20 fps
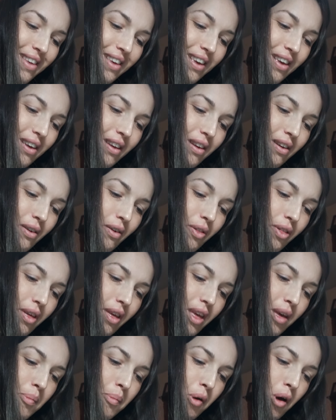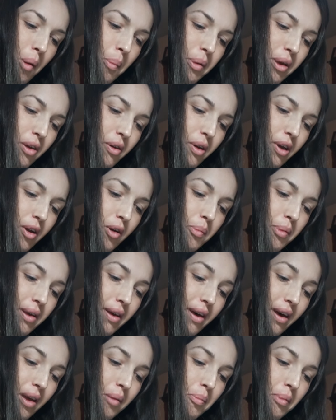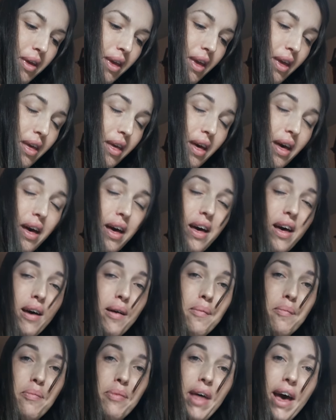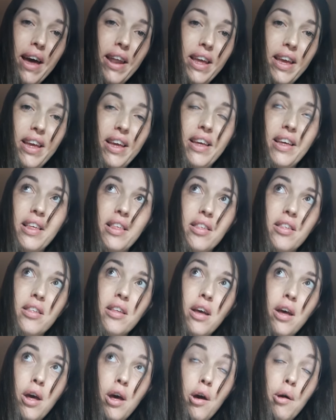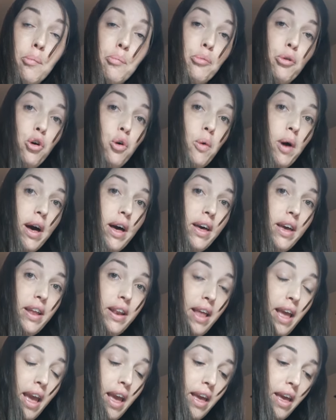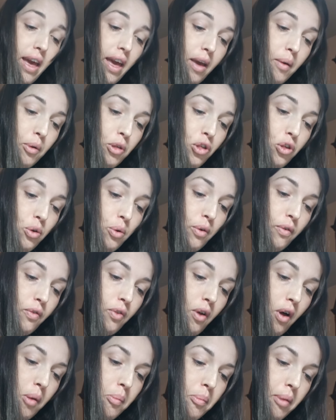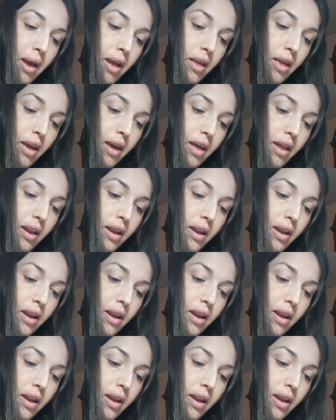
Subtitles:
know the hip hoppy you hear behind me. That is Pua and Hey Hey, which you have not met yet.